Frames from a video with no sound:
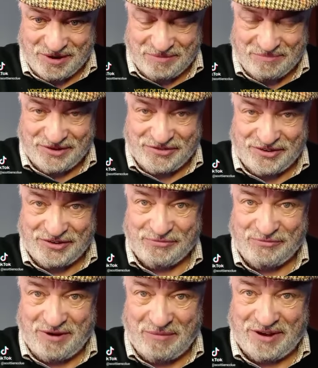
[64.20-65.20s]
Mrs.
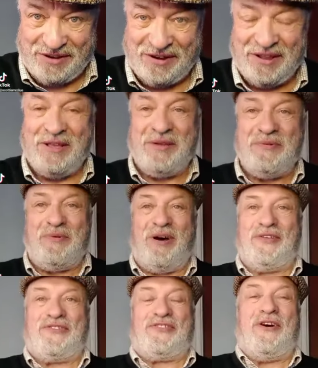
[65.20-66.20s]
Woman.
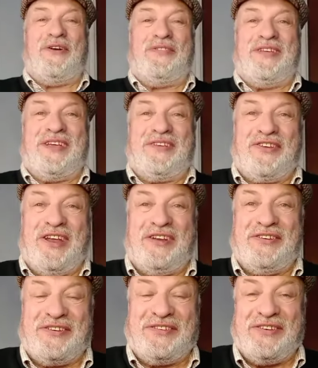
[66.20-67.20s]
What's on the
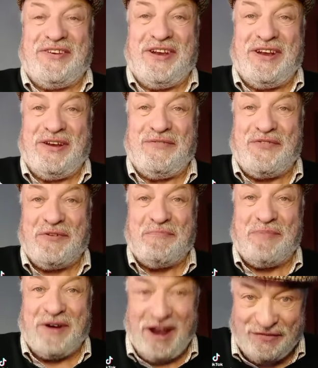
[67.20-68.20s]
agenda today for
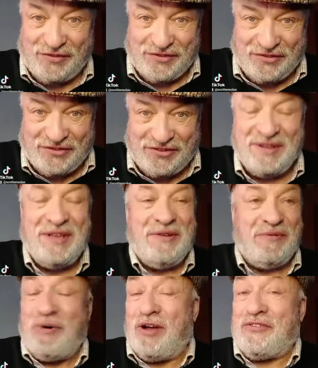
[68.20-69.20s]
breakfast?
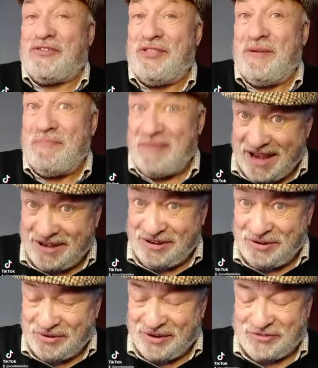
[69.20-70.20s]
What's on the
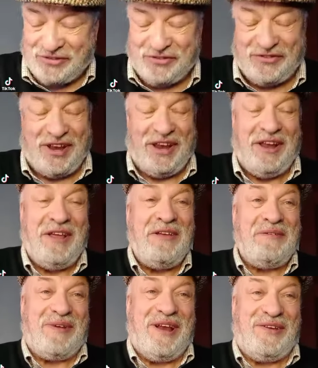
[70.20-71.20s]
menu, I should say?
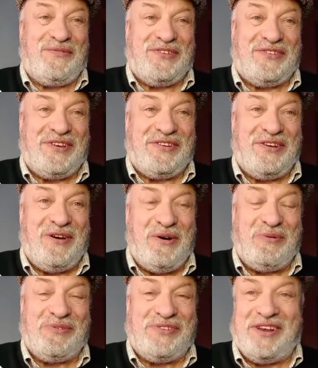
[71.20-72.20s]
Breakfast isn't
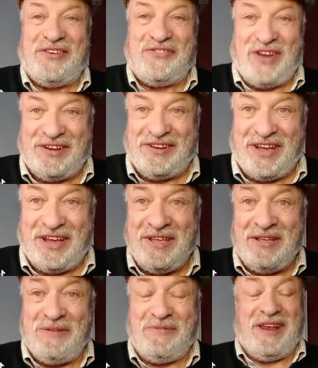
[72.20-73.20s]
always an agenda.
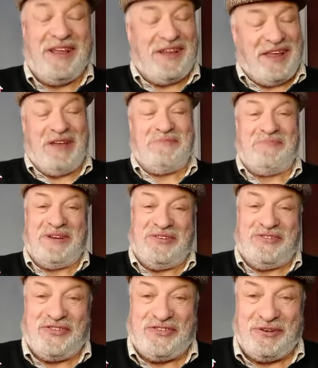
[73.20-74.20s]
Well, it can be,
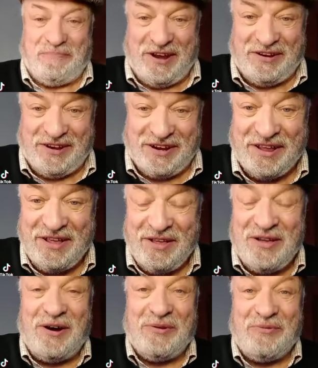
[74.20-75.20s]
just depending
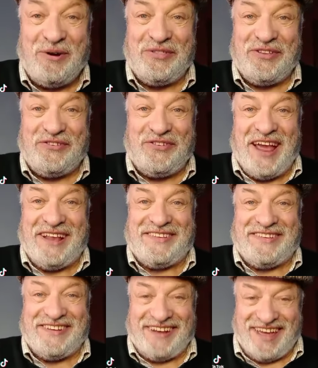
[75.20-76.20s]
on what the
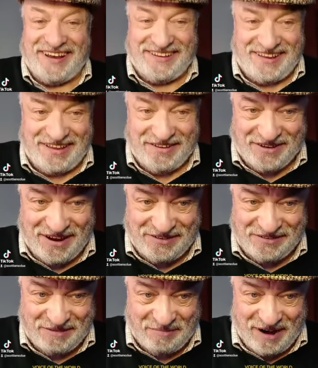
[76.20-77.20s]
chat's like
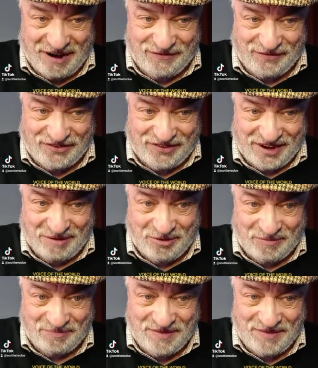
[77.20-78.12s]
around the breakfast table.